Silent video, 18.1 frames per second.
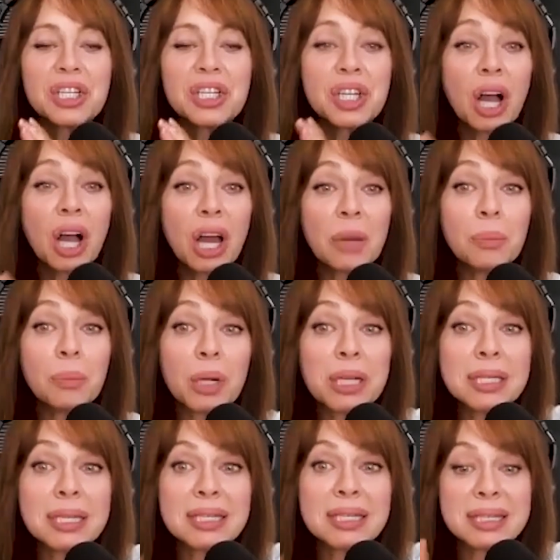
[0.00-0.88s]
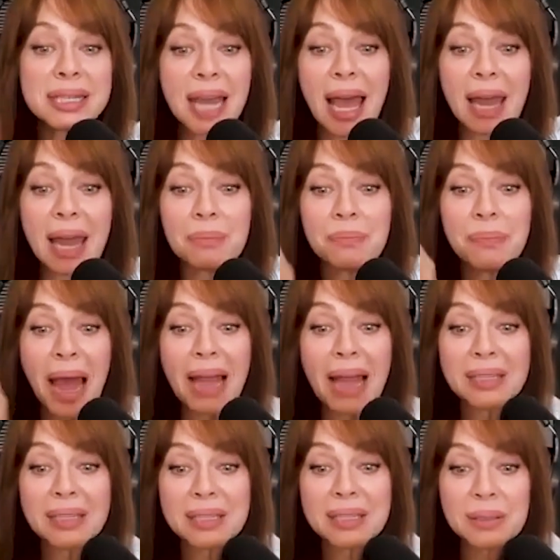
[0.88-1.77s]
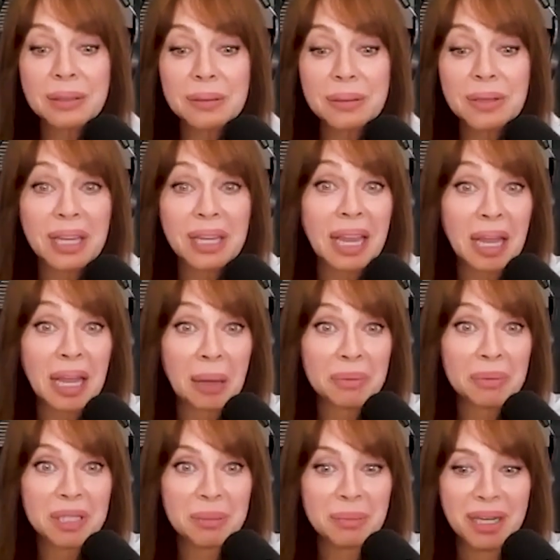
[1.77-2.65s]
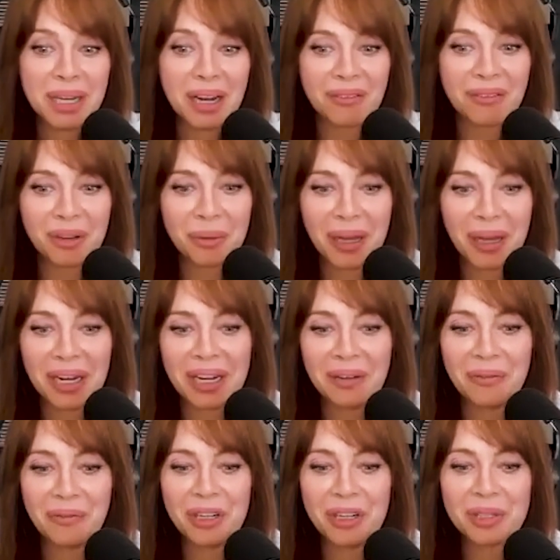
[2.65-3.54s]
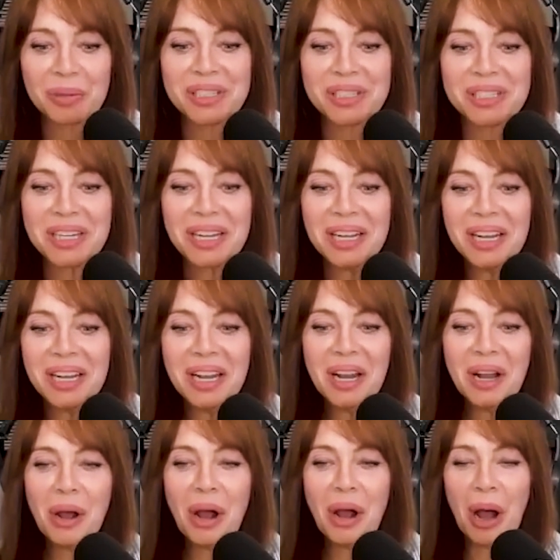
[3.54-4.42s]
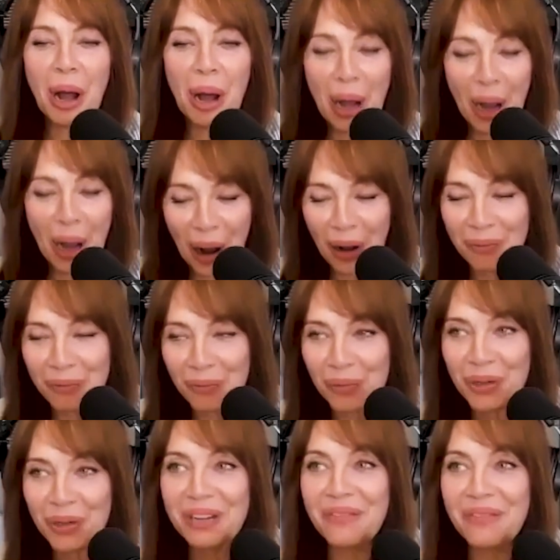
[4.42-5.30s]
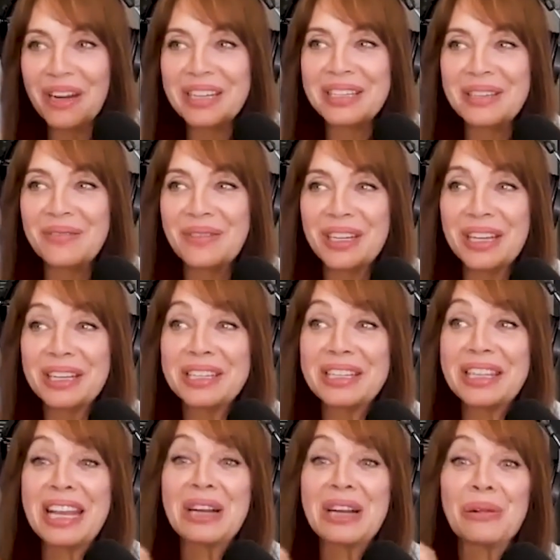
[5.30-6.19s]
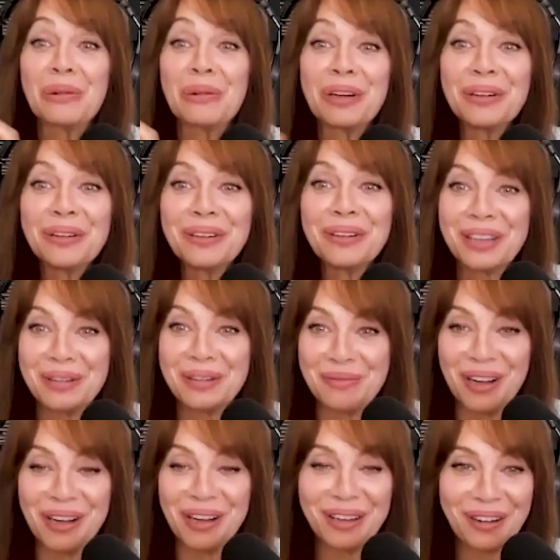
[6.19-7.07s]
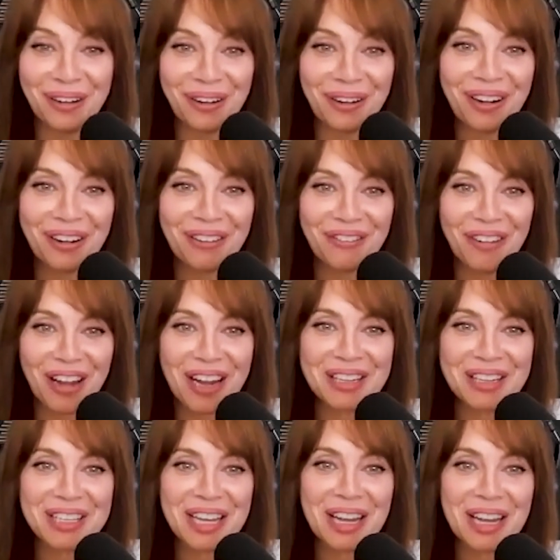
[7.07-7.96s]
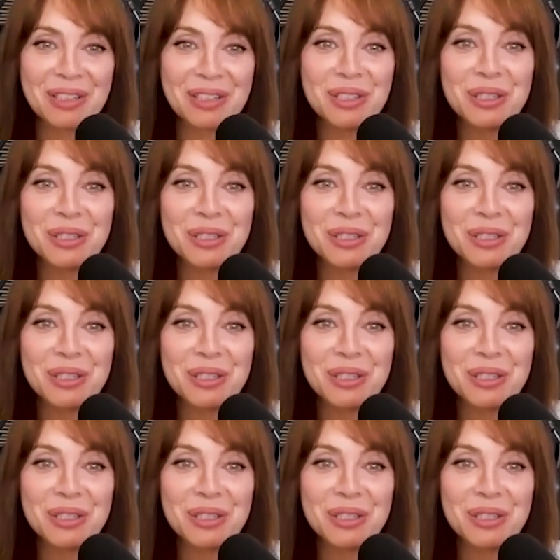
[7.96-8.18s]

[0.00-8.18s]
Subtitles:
Sean brings his dad back to the camp to meet everybody, which was pretty amazing because they grilled him on current events, and